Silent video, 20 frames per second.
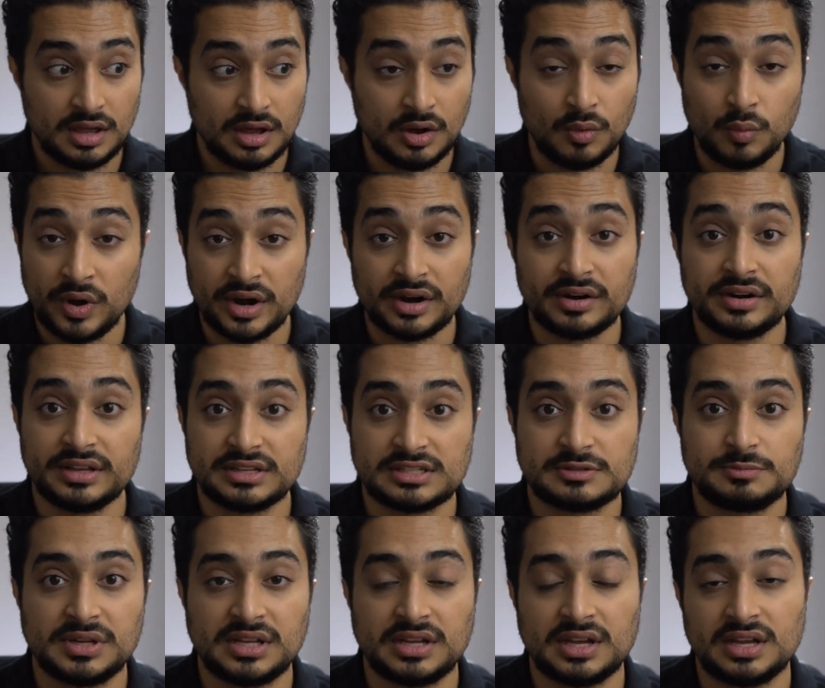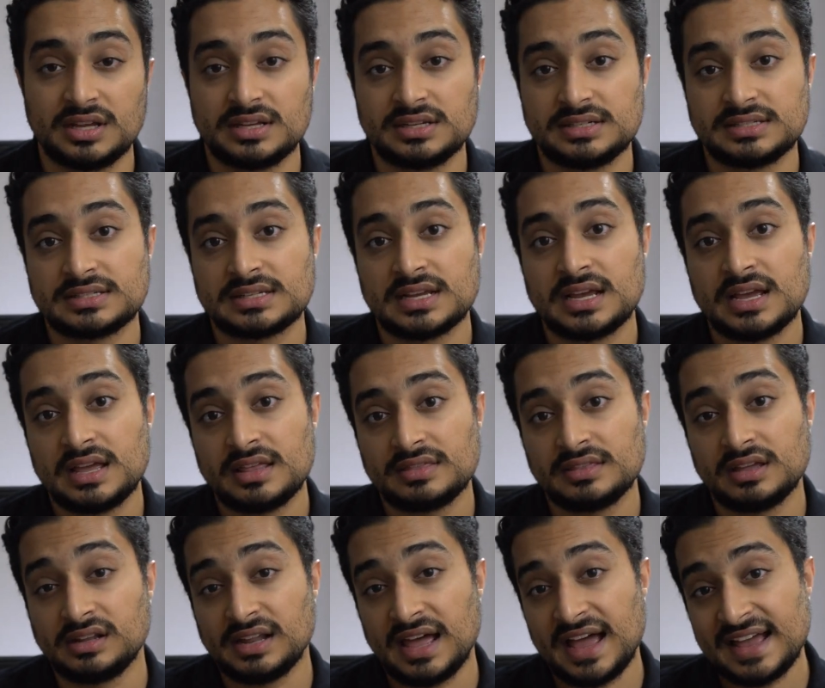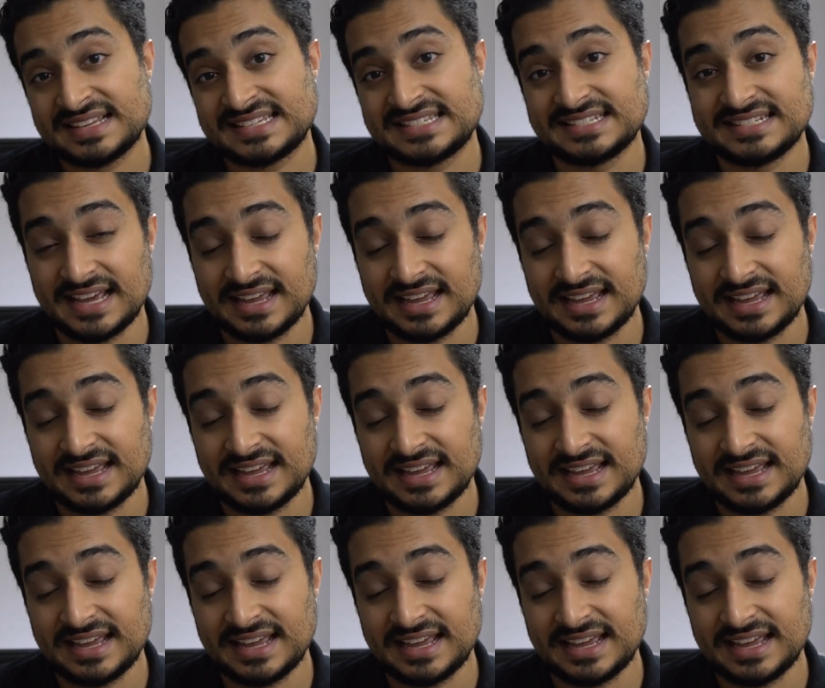awareness, because the last